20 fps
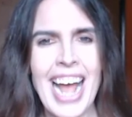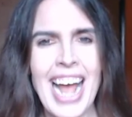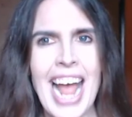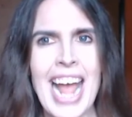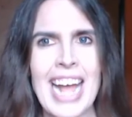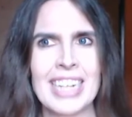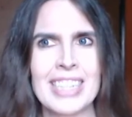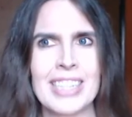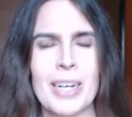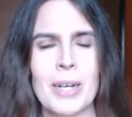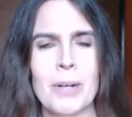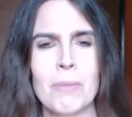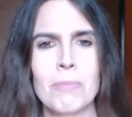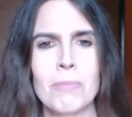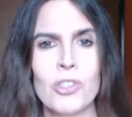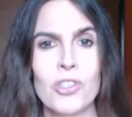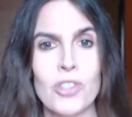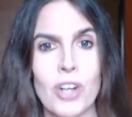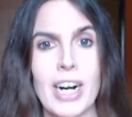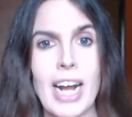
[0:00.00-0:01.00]
and um,
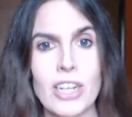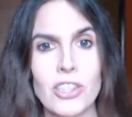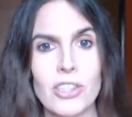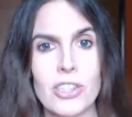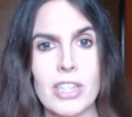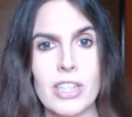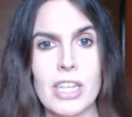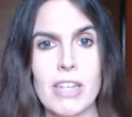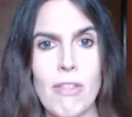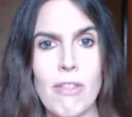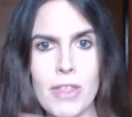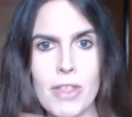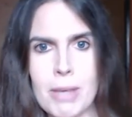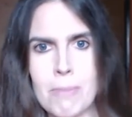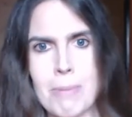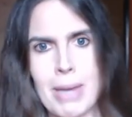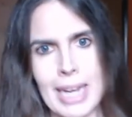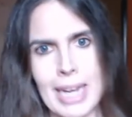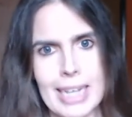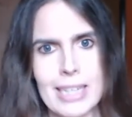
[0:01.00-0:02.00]
start actually
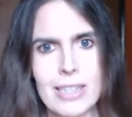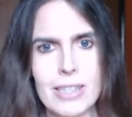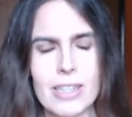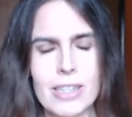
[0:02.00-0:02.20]
theming it.